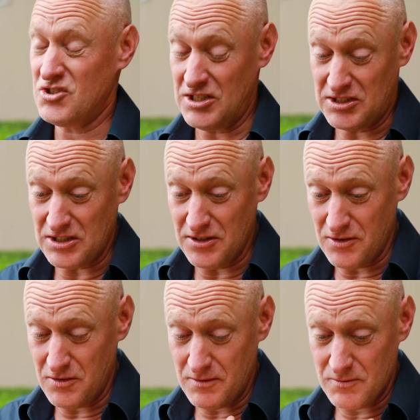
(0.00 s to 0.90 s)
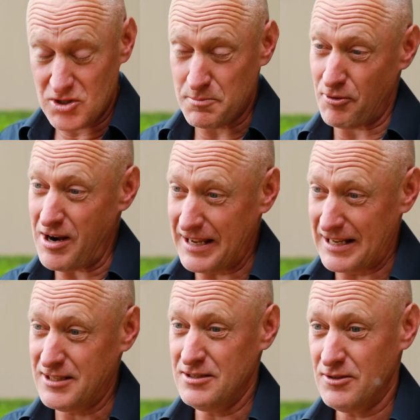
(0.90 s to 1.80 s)
she didn't
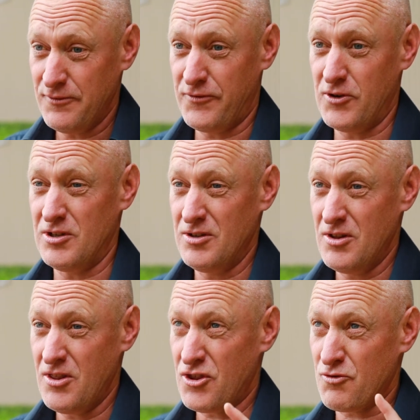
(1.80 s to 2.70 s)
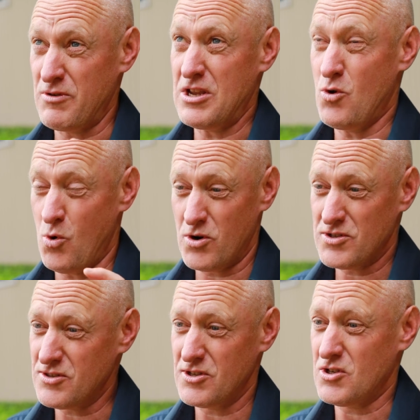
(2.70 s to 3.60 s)
spray for three
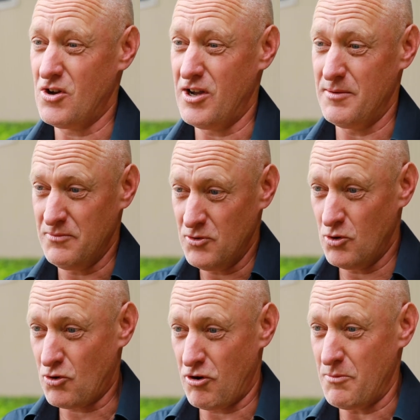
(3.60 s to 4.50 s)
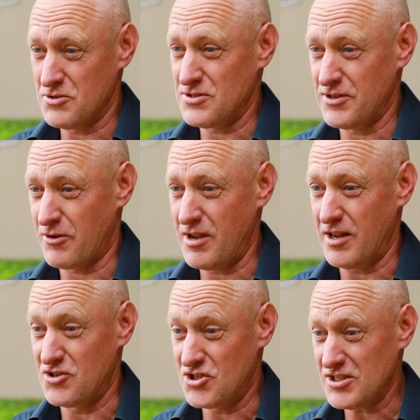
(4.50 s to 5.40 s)
quarters of the time her crop was in the
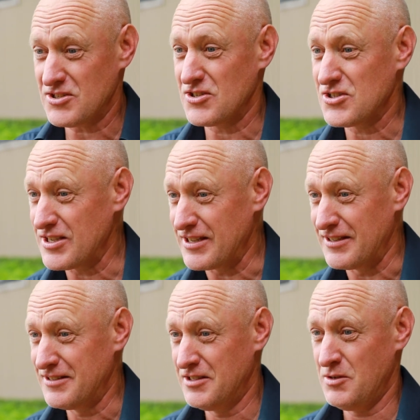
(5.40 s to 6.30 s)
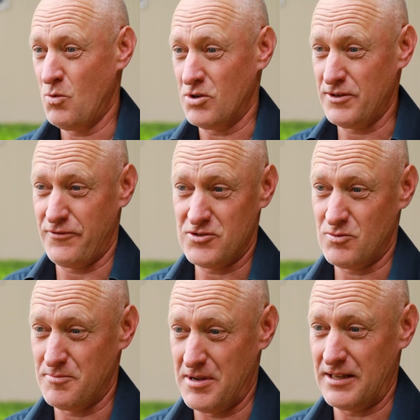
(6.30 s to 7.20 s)
ground, just to see what difference
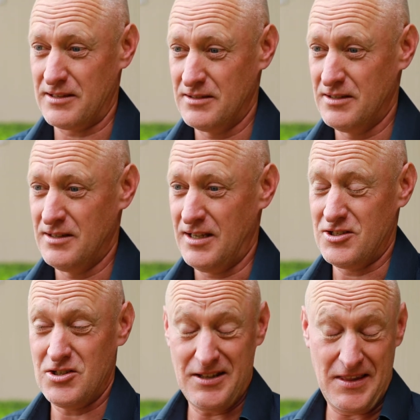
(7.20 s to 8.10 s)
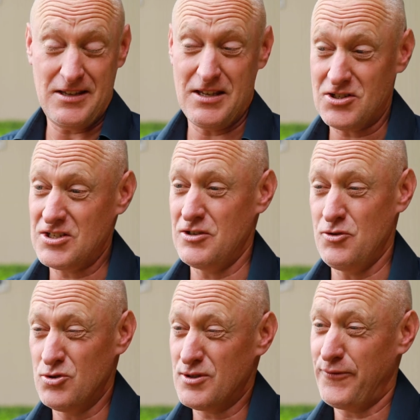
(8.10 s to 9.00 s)
would make. She, that year she
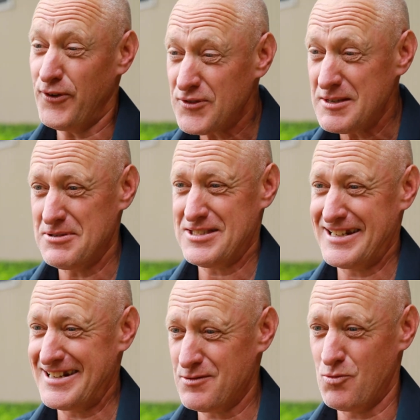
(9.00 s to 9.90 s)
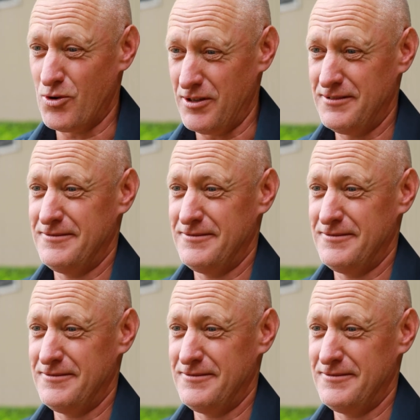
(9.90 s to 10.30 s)
used 50% less water.